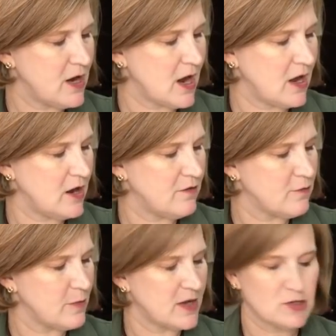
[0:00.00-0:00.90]
night
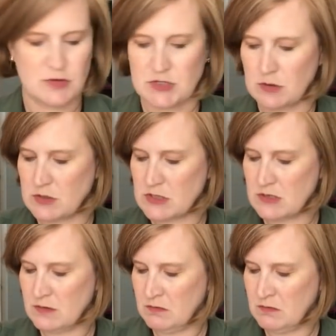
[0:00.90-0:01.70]
for best results.